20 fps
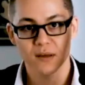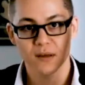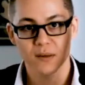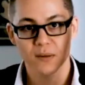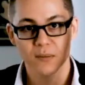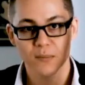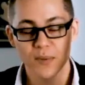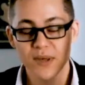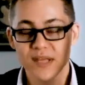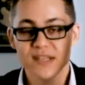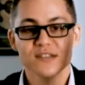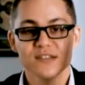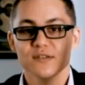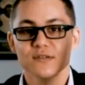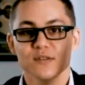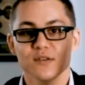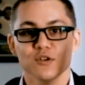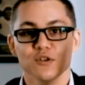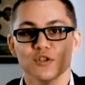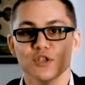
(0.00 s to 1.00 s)
because
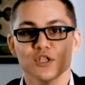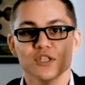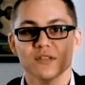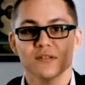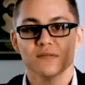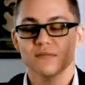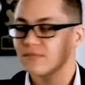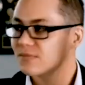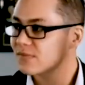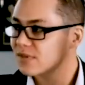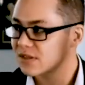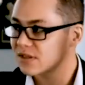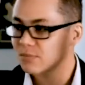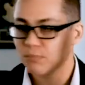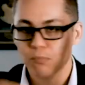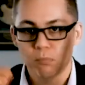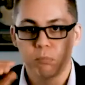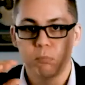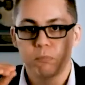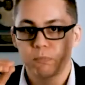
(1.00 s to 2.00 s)
you're just
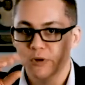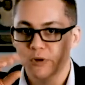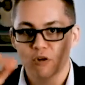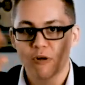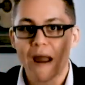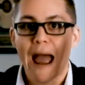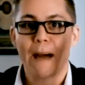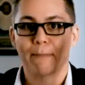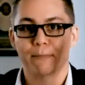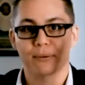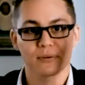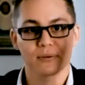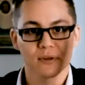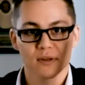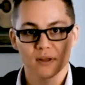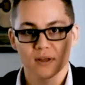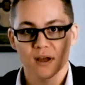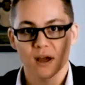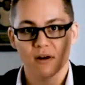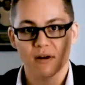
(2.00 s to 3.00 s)
crap,
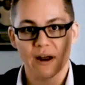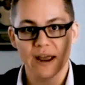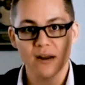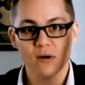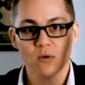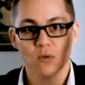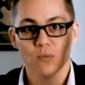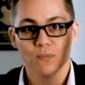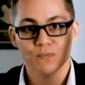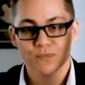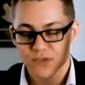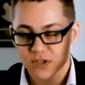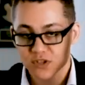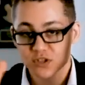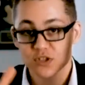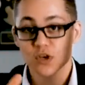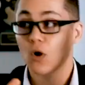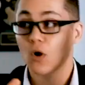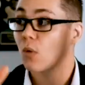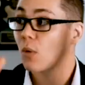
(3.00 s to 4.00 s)
all right?
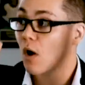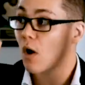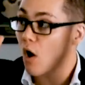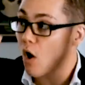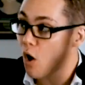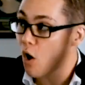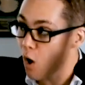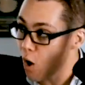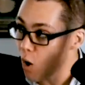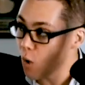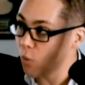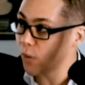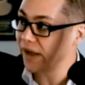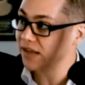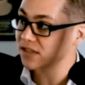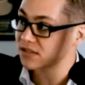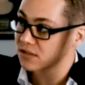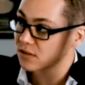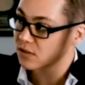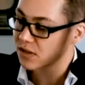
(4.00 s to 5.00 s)
So
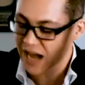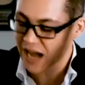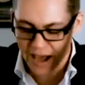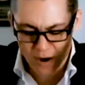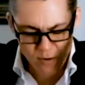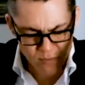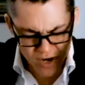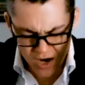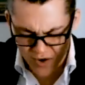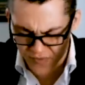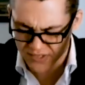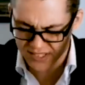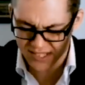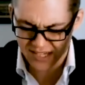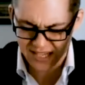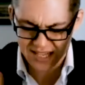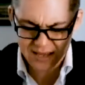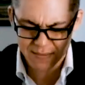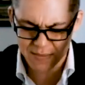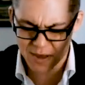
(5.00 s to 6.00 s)
always, I don't care if it's
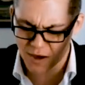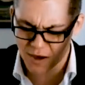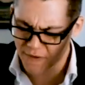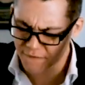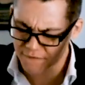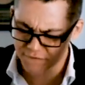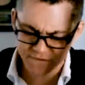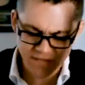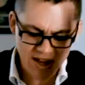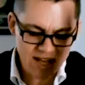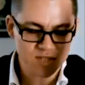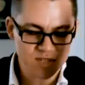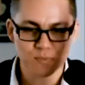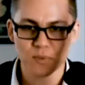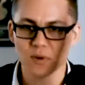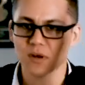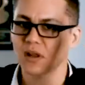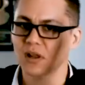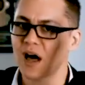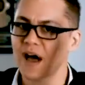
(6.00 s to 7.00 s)
an email, a
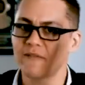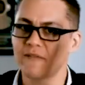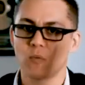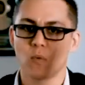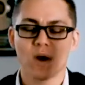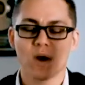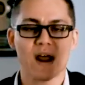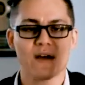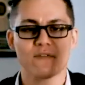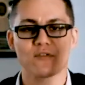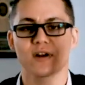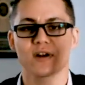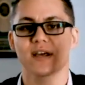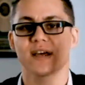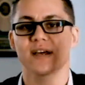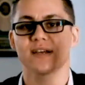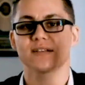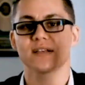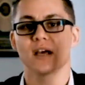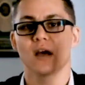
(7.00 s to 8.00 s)
Facebook Live, whatever it
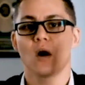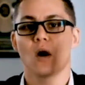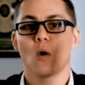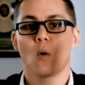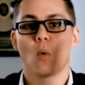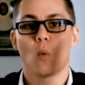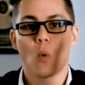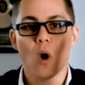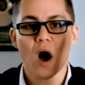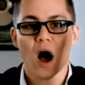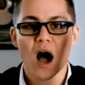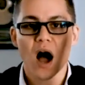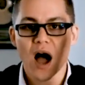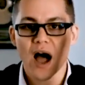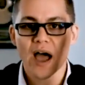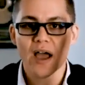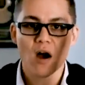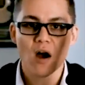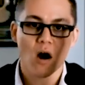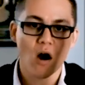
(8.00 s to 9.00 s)
is,
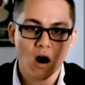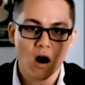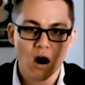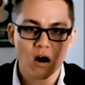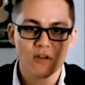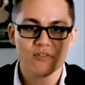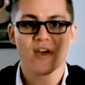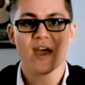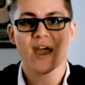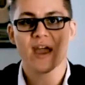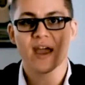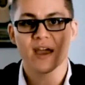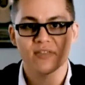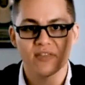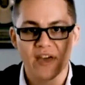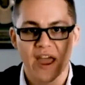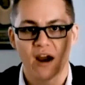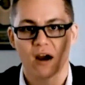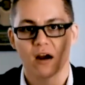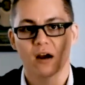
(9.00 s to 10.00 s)
why are they
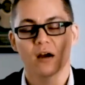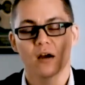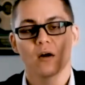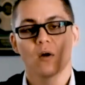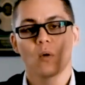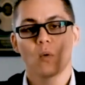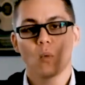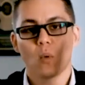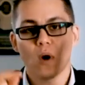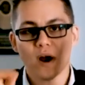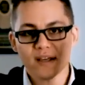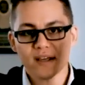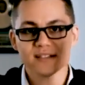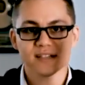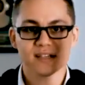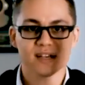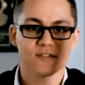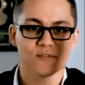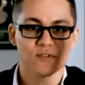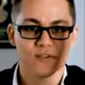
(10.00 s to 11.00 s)
there? What is in
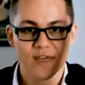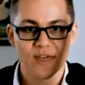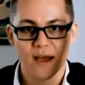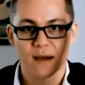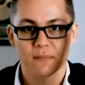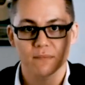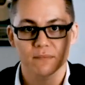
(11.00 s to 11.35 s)
it for them?